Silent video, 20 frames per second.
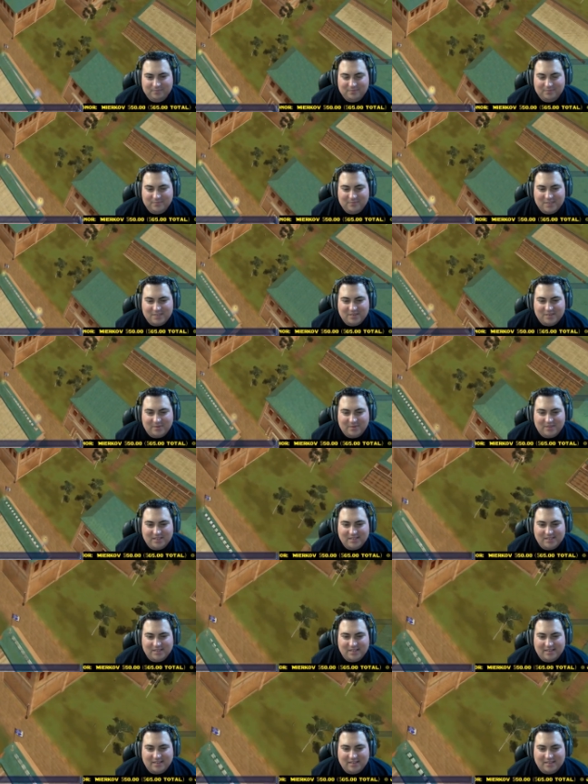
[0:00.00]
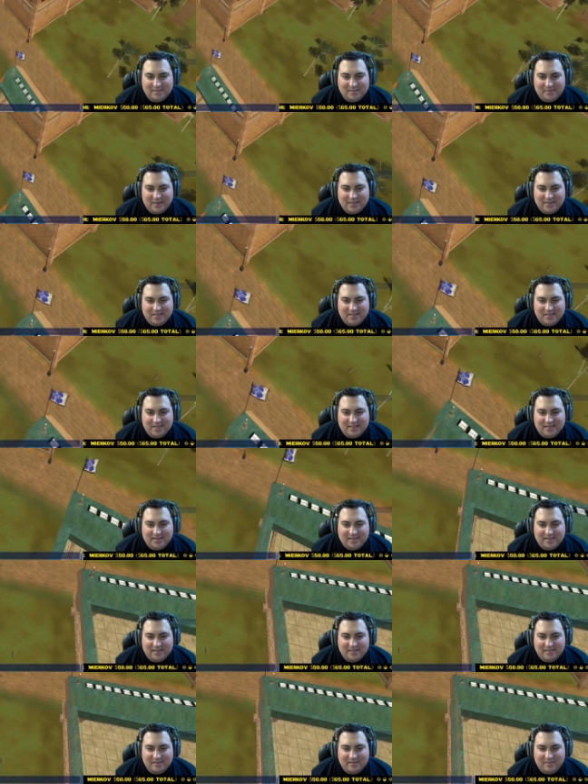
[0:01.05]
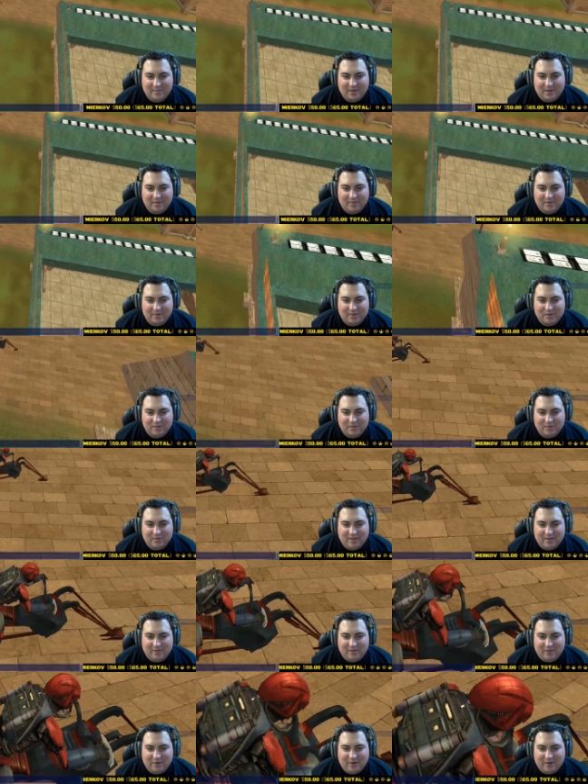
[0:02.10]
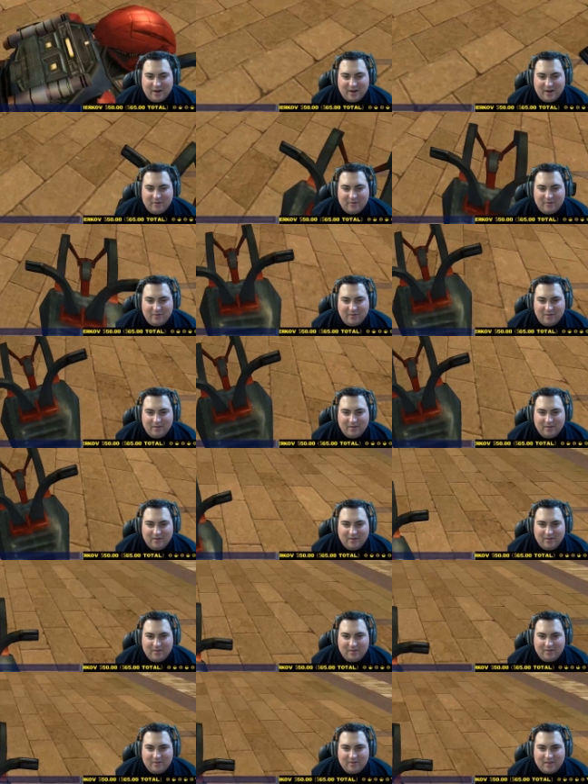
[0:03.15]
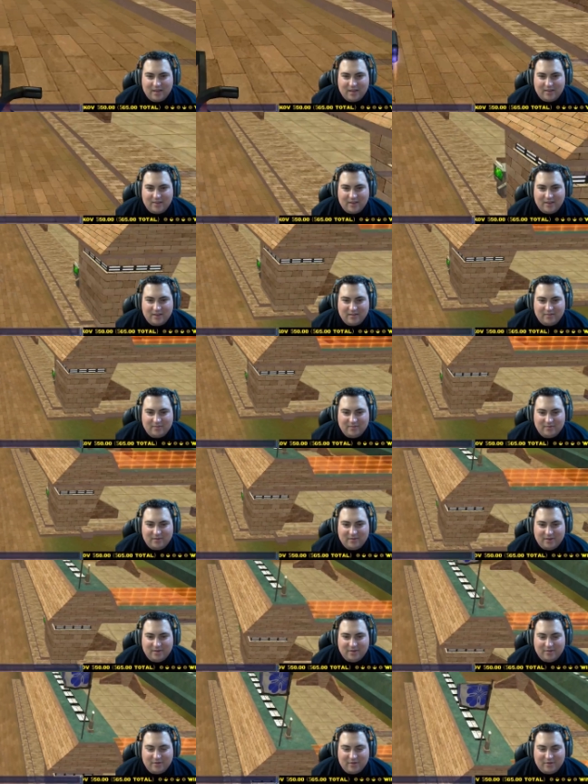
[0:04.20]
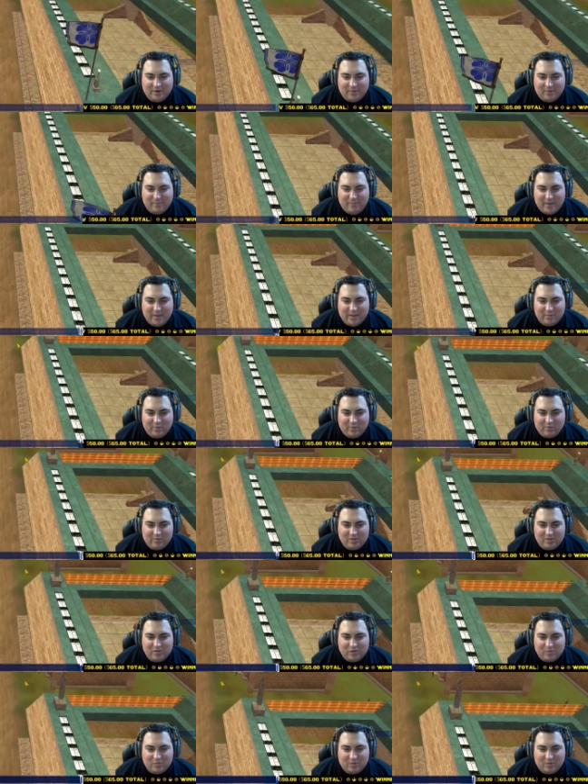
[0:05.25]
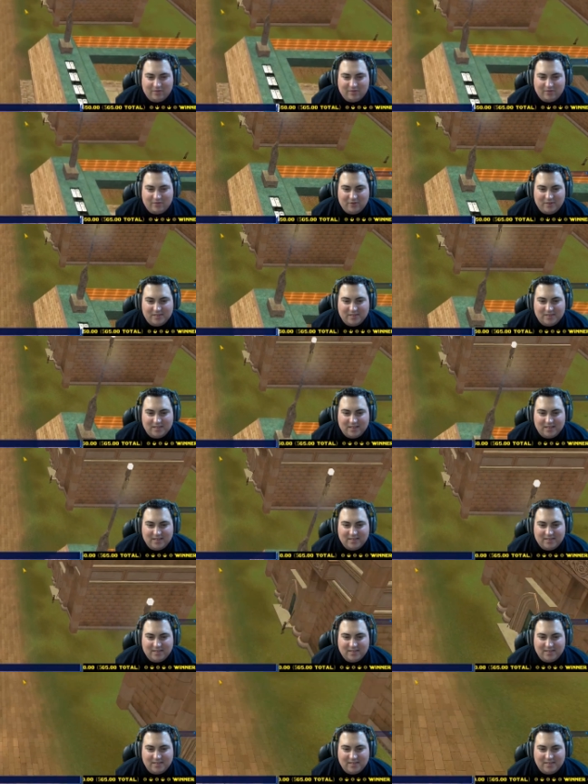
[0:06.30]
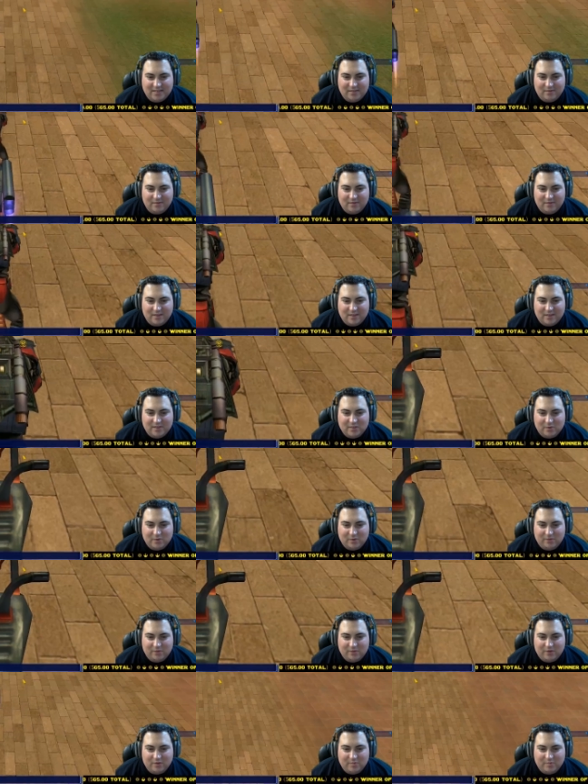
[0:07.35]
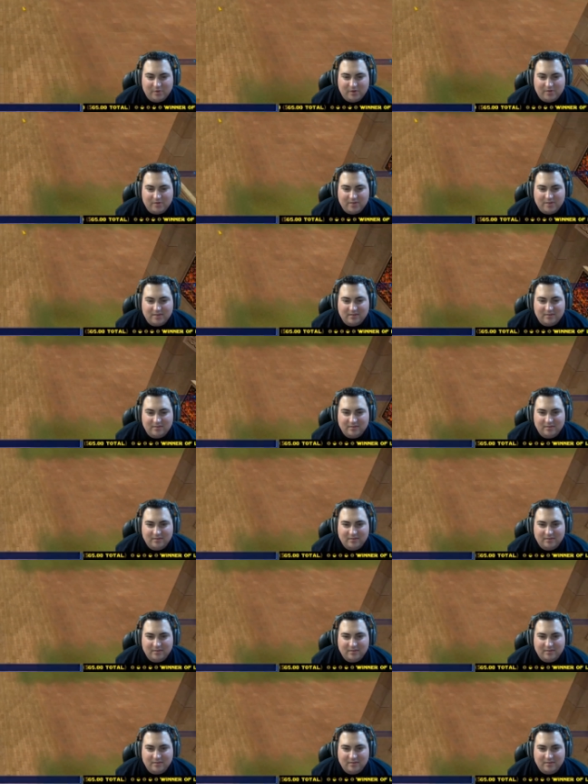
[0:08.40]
so it doesn't it doesn't make sense to be able to zoom that far out. And then, you know, your minimum zoom level is this. It's either this or first person.